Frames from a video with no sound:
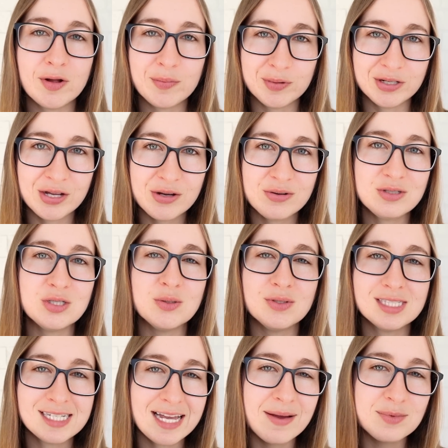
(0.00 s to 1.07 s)
bell below to
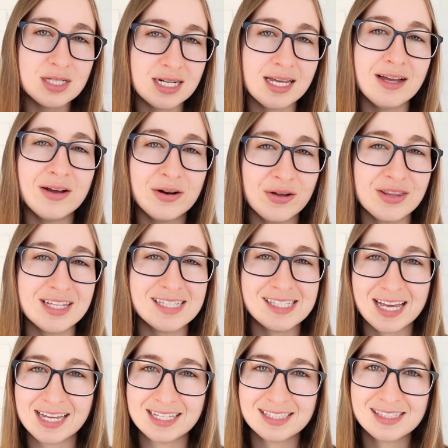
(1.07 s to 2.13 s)
stay up to date on all this
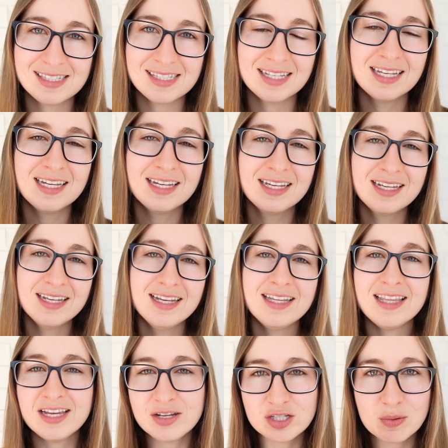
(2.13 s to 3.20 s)
science.
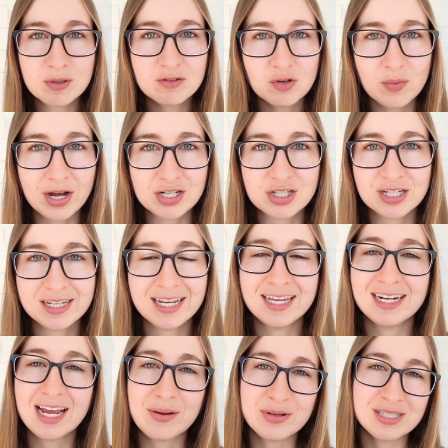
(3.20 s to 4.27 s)
Thank you so much for watching,
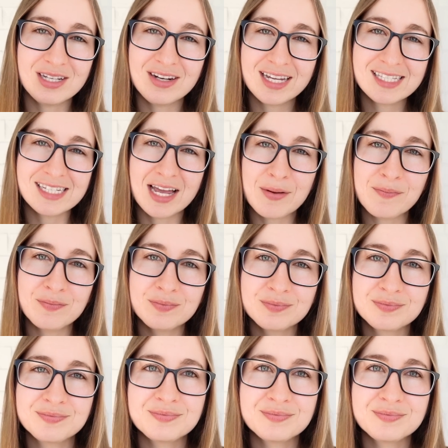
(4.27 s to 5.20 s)
and I will see you next time.